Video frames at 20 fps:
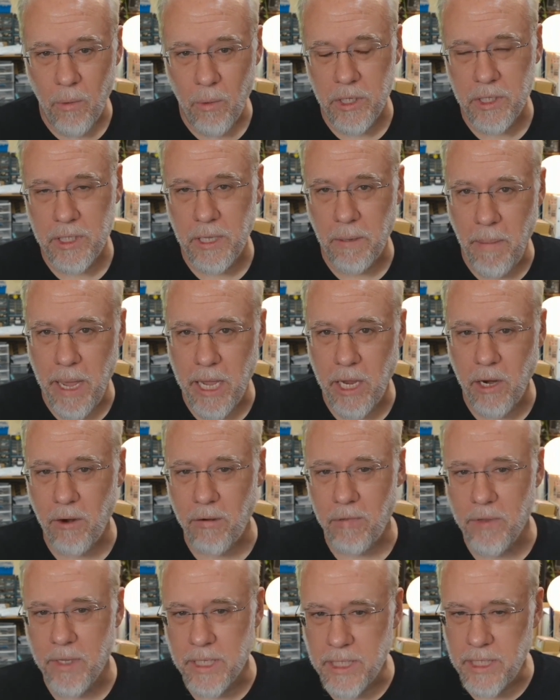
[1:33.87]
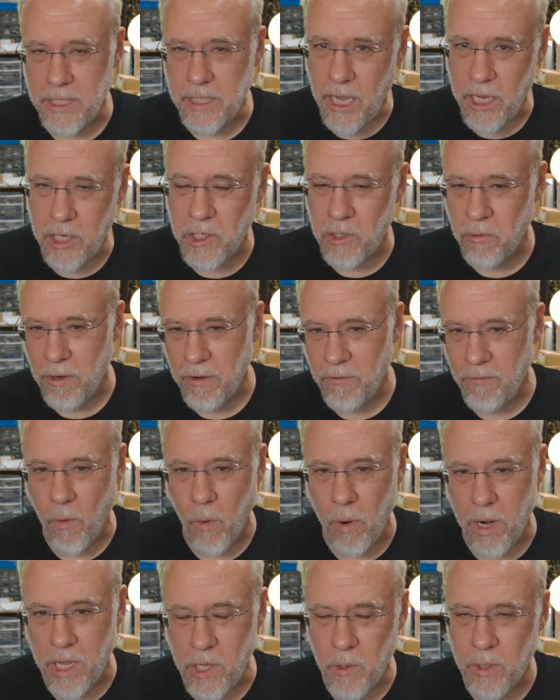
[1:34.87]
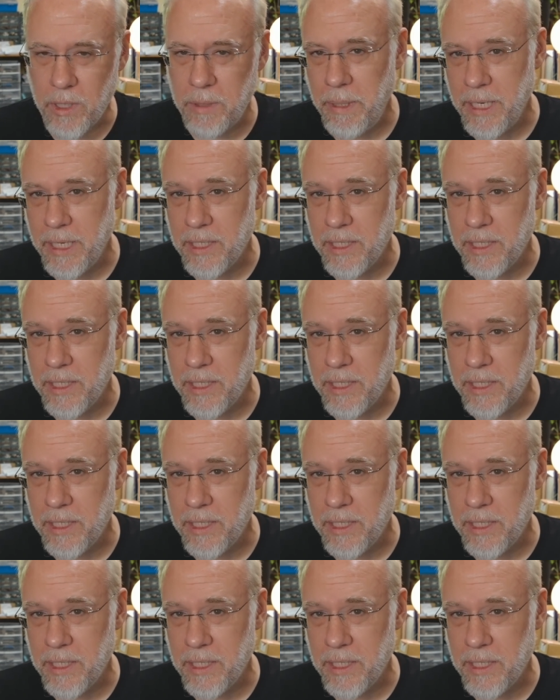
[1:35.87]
which is the maker of the CH340 USB